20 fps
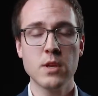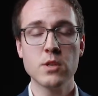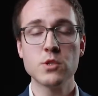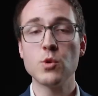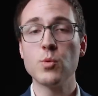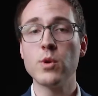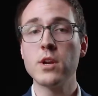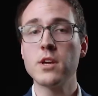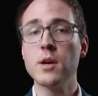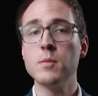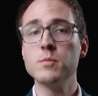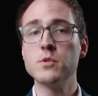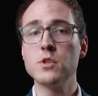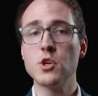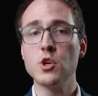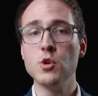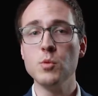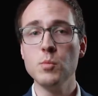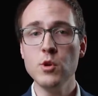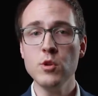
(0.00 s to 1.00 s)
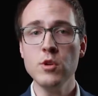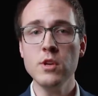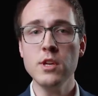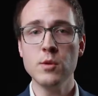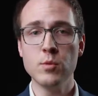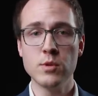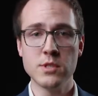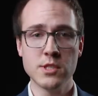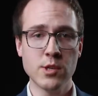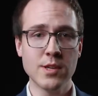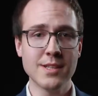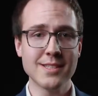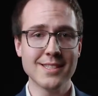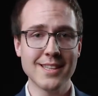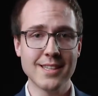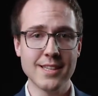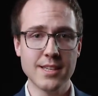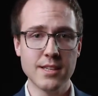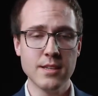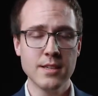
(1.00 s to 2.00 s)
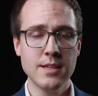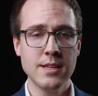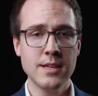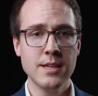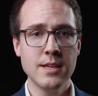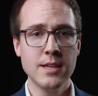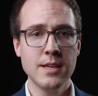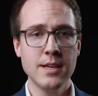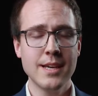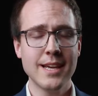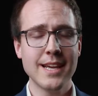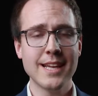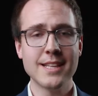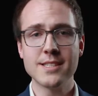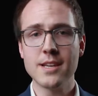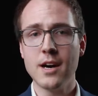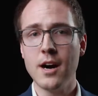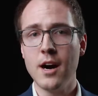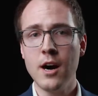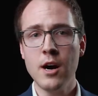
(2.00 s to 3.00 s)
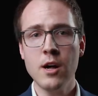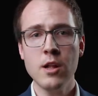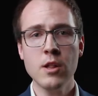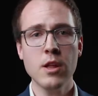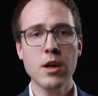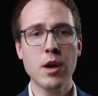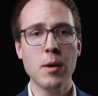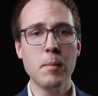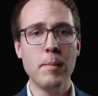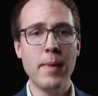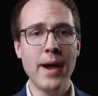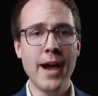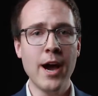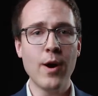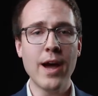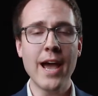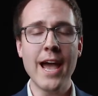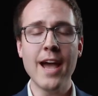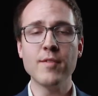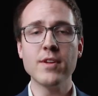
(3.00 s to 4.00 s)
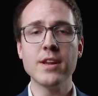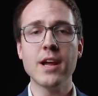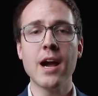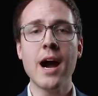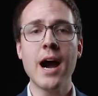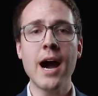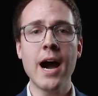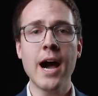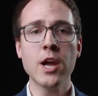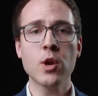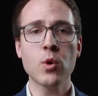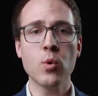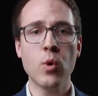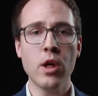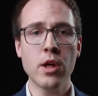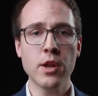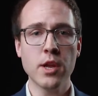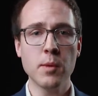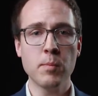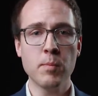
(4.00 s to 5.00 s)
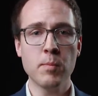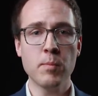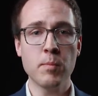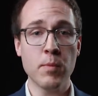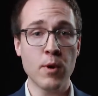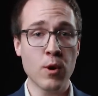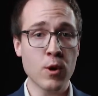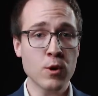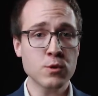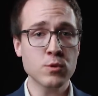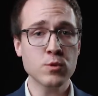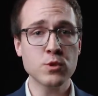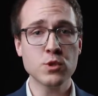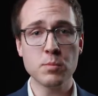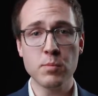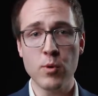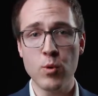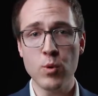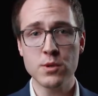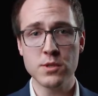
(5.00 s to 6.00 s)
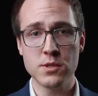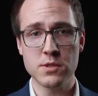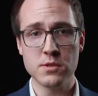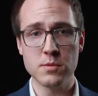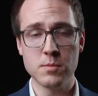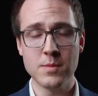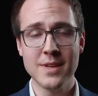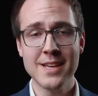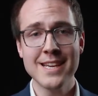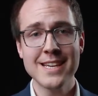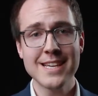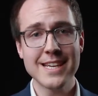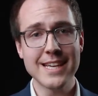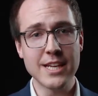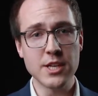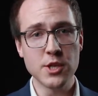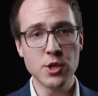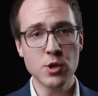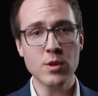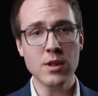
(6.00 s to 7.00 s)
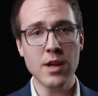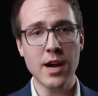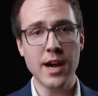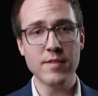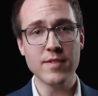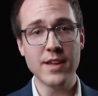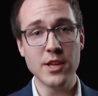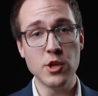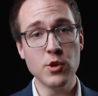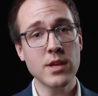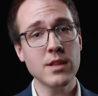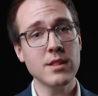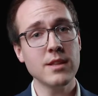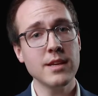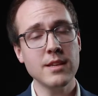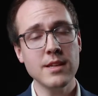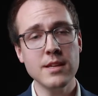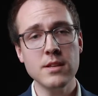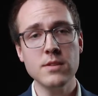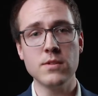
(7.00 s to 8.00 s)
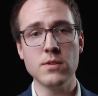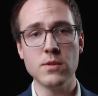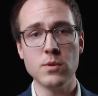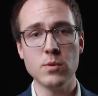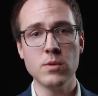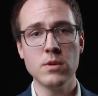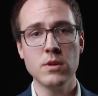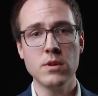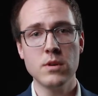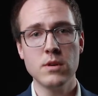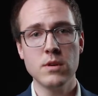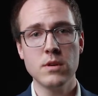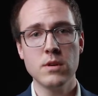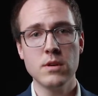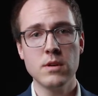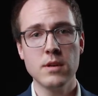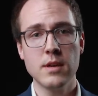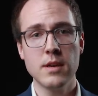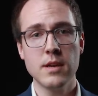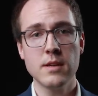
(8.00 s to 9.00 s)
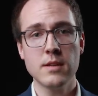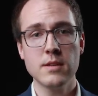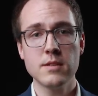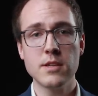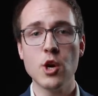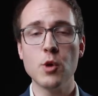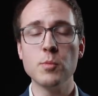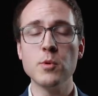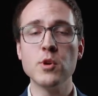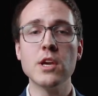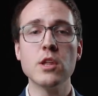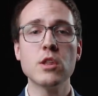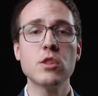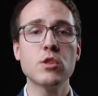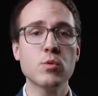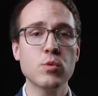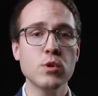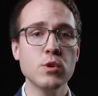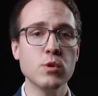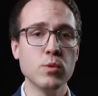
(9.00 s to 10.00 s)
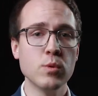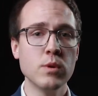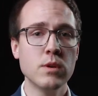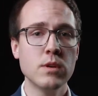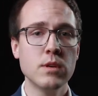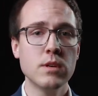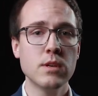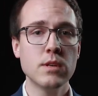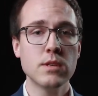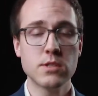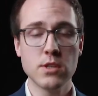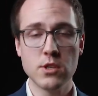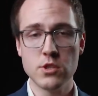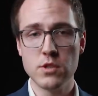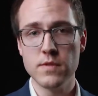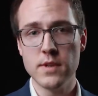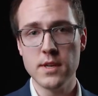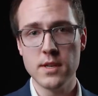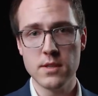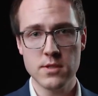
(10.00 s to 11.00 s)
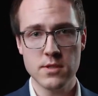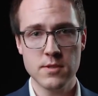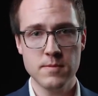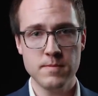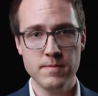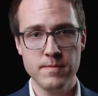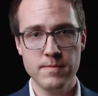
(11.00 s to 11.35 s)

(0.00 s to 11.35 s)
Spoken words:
So when it comes to community resiliency then, it's all about having a high quality personal support system in your life that you can lean into to help you get through such events.